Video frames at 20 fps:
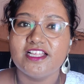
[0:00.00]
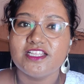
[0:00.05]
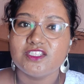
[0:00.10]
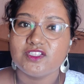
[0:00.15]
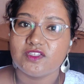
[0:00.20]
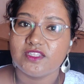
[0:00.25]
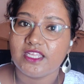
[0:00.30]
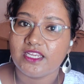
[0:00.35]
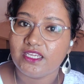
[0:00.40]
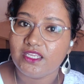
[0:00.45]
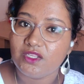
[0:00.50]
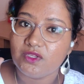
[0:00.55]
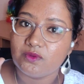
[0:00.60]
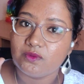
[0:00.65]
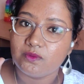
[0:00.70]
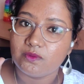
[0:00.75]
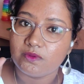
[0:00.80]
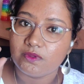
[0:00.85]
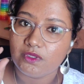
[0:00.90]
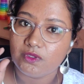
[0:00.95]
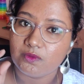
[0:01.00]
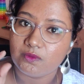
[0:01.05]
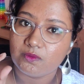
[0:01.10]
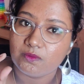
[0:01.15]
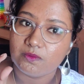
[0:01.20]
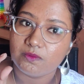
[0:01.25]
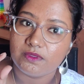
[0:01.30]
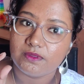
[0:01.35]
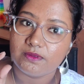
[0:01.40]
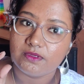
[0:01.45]
So that
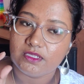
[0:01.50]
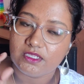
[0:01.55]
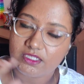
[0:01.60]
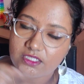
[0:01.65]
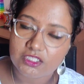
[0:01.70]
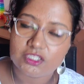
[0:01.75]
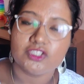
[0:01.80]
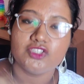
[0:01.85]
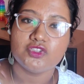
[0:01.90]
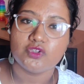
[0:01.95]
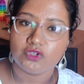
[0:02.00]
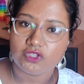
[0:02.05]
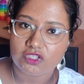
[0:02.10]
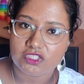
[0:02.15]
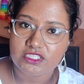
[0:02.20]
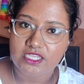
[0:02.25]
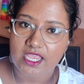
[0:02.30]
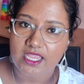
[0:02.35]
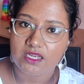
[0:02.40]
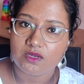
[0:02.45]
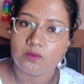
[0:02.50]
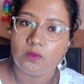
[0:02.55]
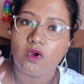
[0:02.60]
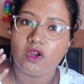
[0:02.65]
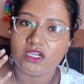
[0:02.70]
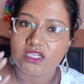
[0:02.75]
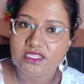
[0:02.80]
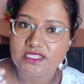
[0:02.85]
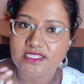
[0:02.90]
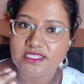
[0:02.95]
you show your child
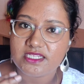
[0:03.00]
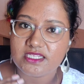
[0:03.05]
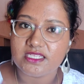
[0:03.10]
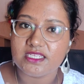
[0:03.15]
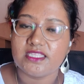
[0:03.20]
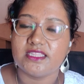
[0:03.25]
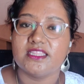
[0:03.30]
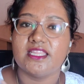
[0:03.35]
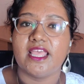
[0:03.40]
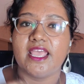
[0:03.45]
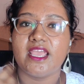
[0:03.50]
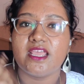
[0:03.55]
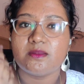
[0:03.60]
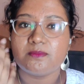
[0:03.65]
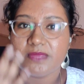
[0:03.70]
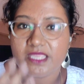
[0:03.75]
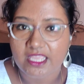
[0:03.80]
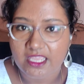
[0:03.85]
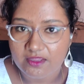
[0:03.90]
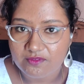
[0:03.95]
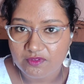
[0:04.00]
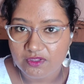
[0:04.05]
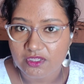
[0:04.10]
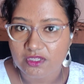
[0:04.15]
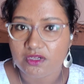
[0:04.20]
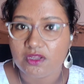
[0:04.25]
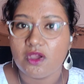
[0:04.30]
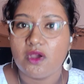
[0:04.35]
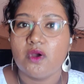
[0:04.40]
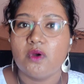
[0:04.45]
what is it in their
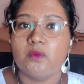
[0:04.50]
behavior,